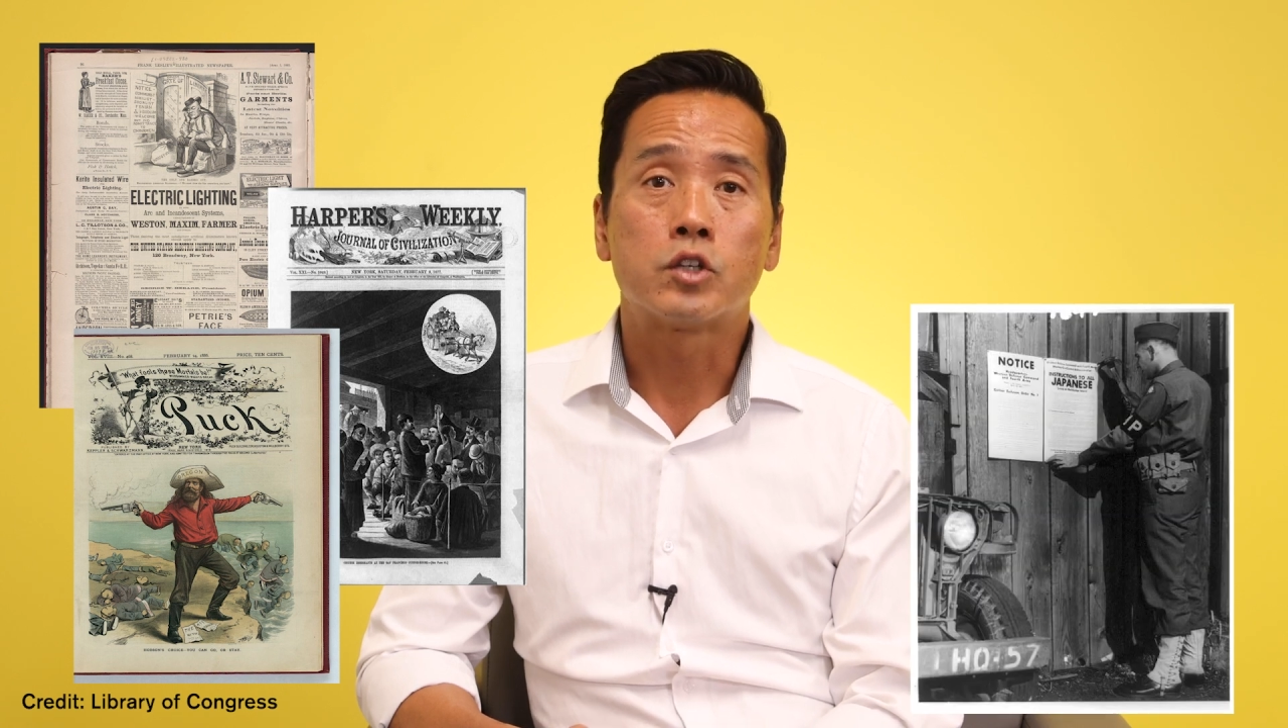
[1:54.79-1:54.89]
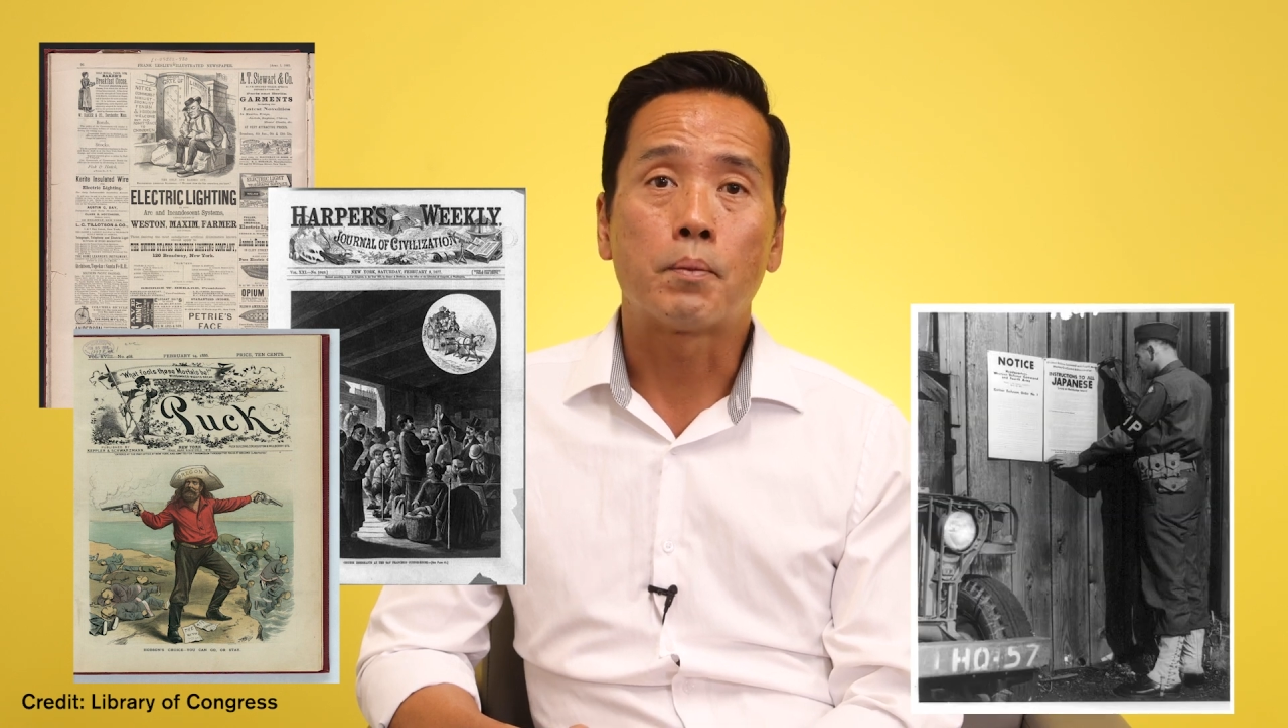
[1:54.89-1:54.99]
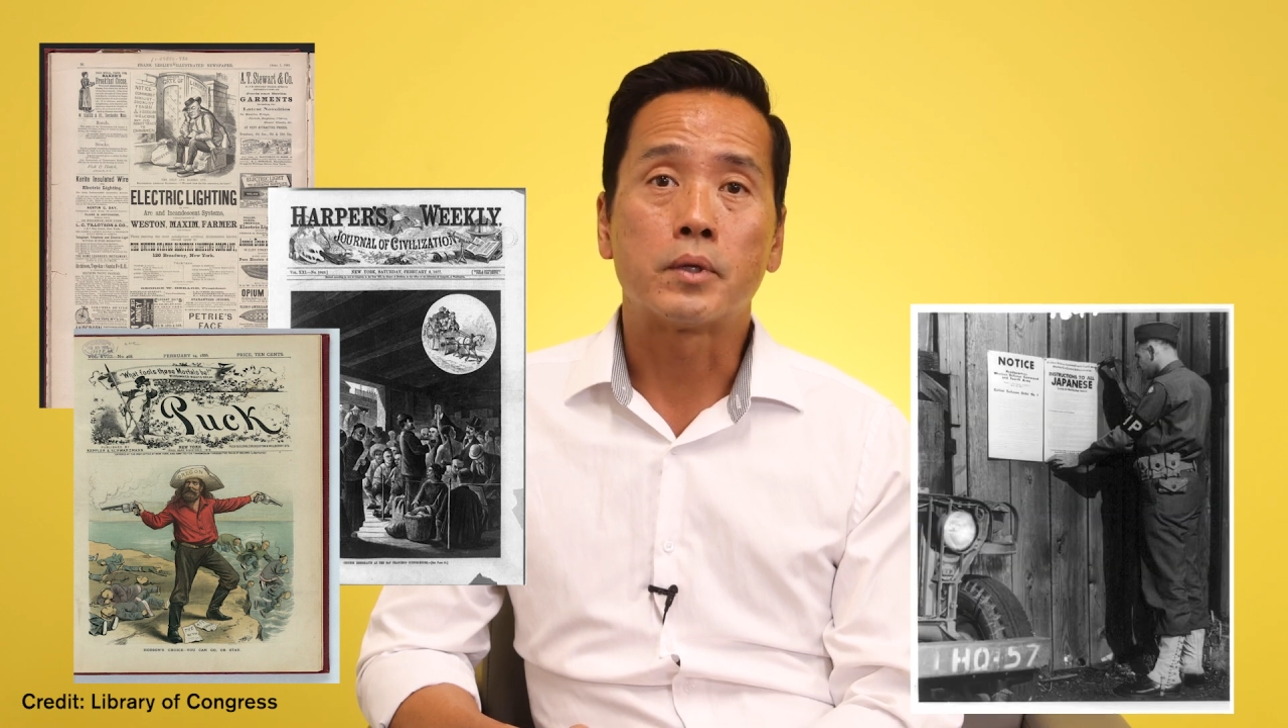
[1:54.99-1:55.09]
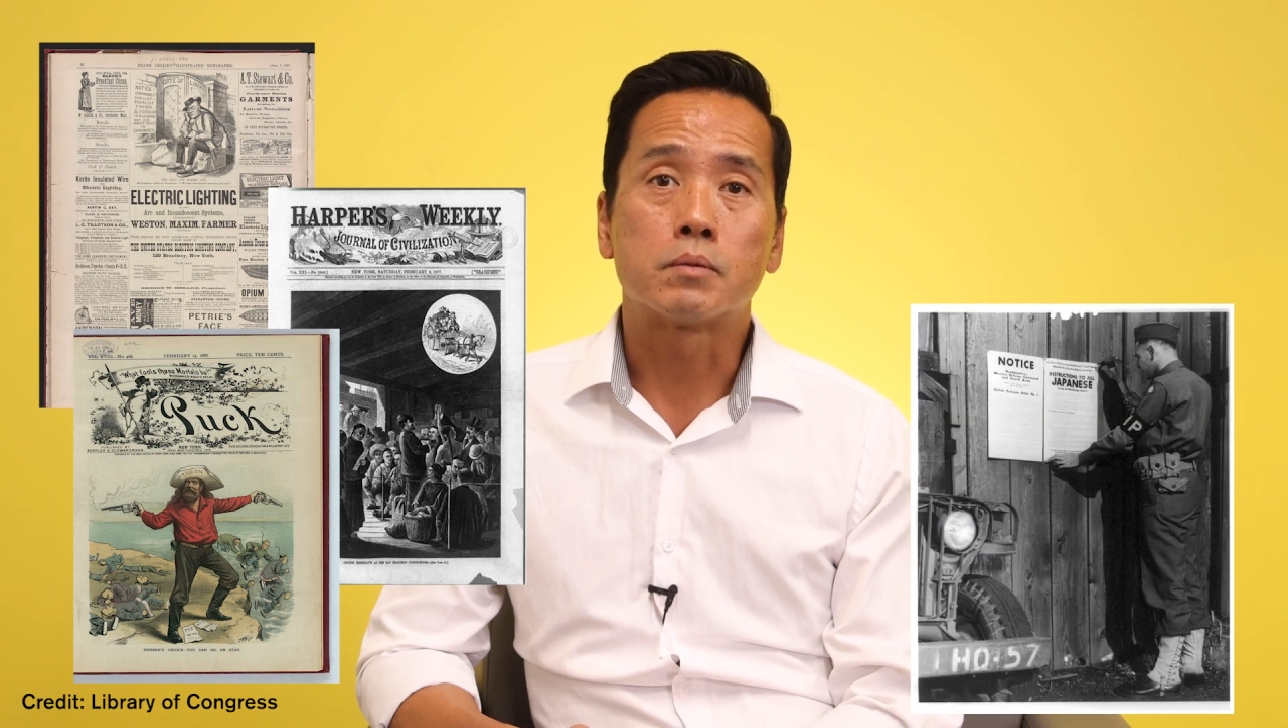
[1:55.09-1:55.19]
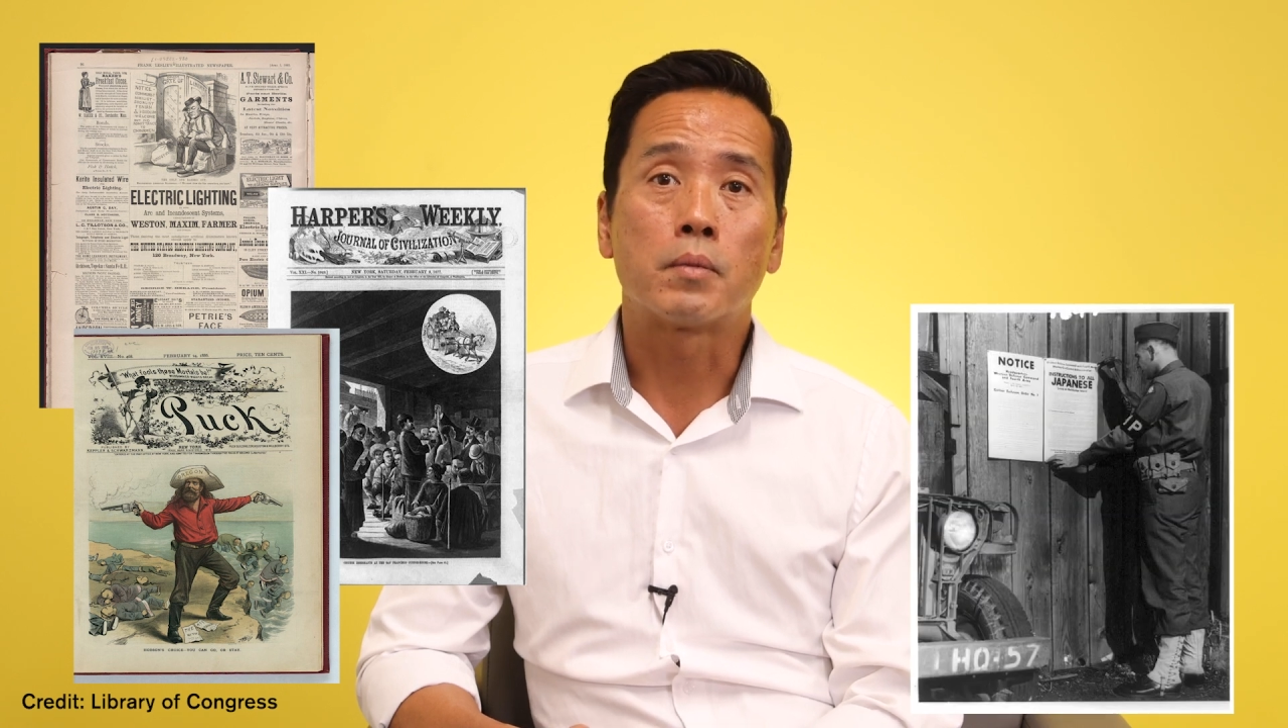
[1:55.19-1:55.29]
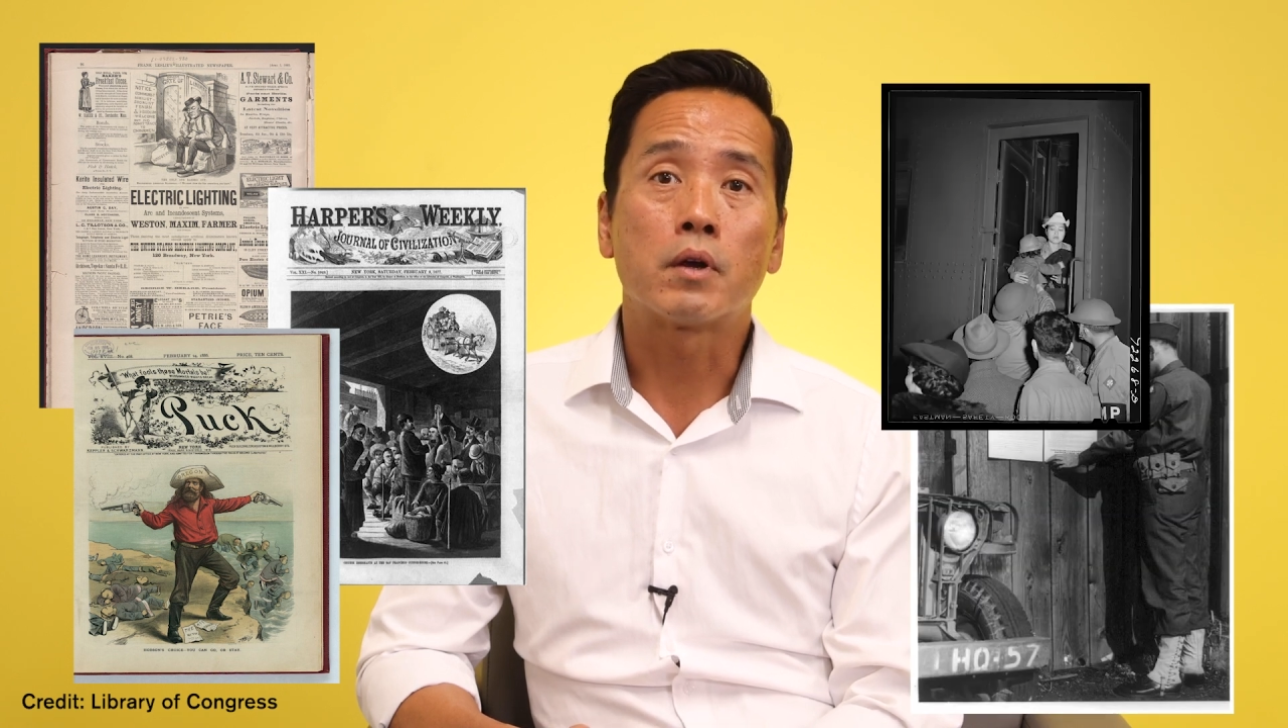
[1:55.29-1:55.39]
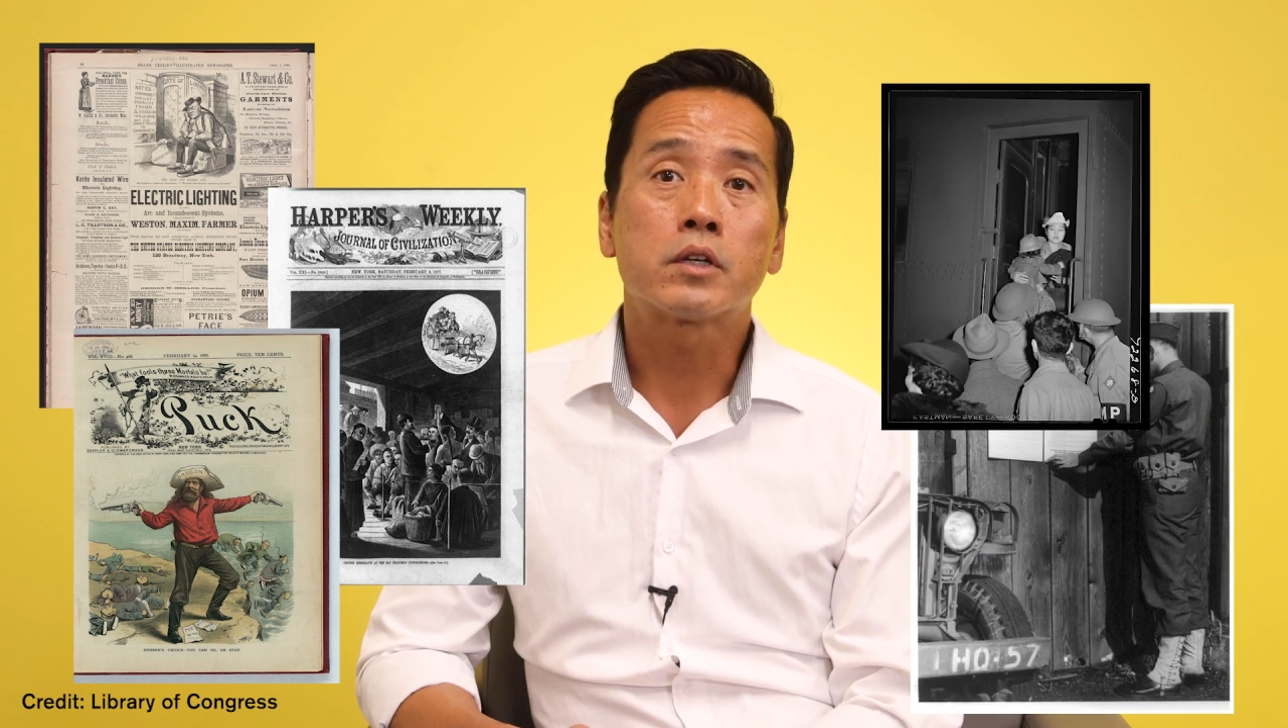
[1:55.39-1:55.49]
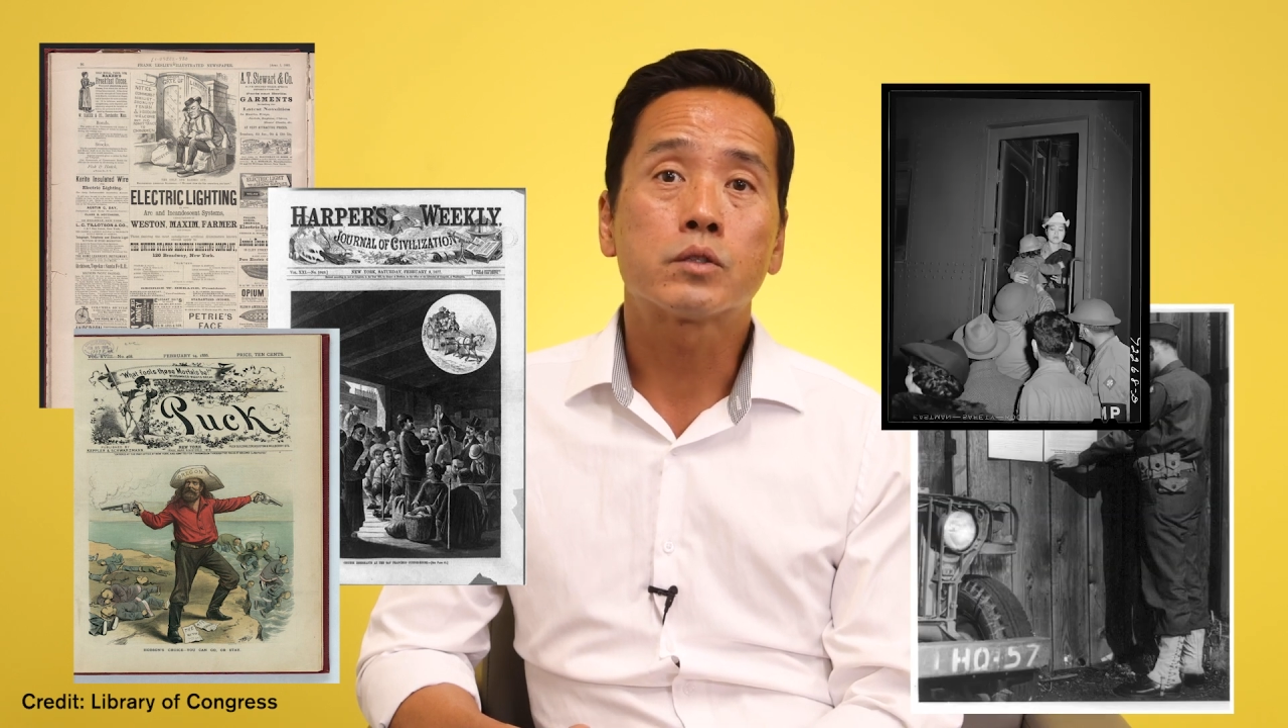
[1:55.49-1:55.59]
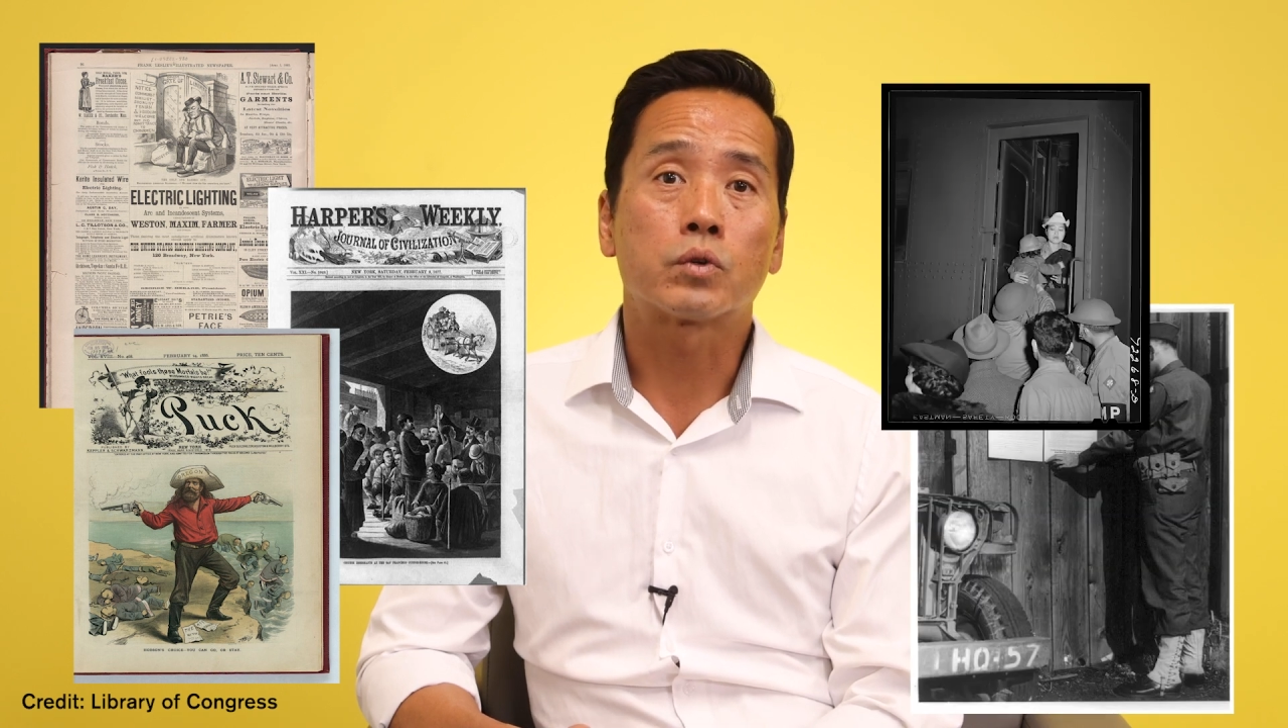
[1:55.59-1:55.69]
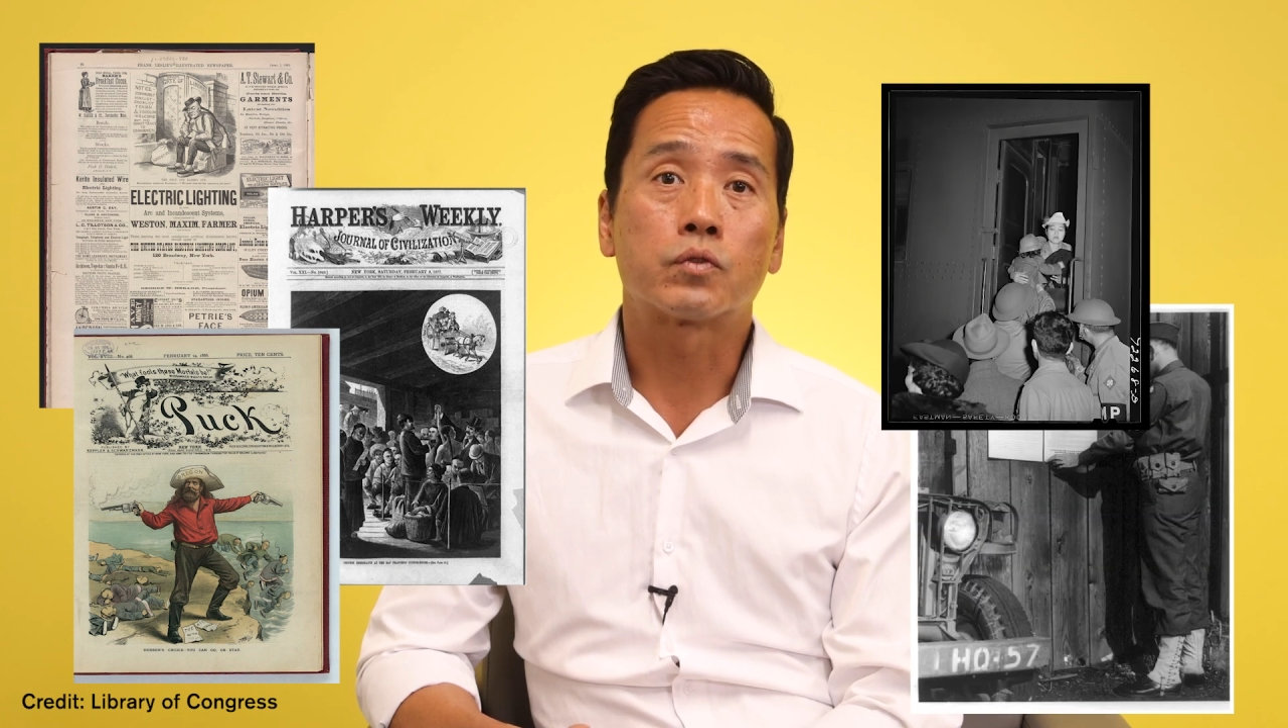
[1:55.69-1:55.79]
Japanese
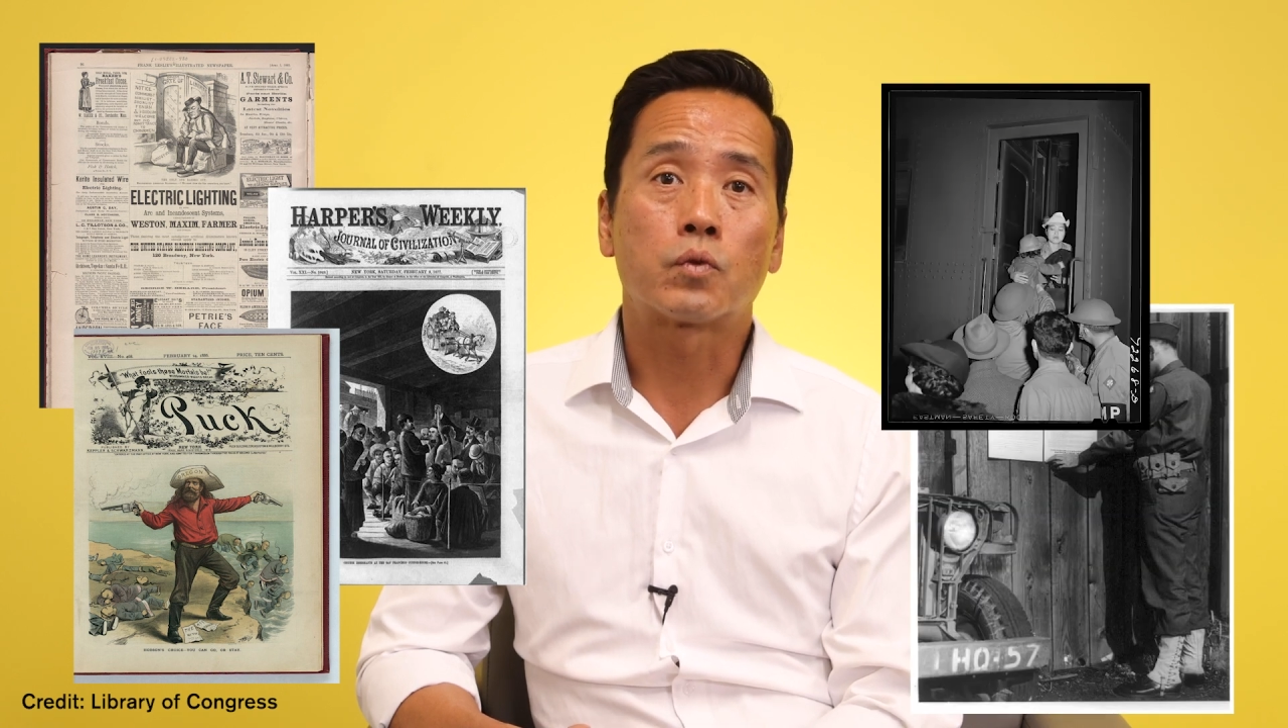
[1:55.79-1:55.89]
Americans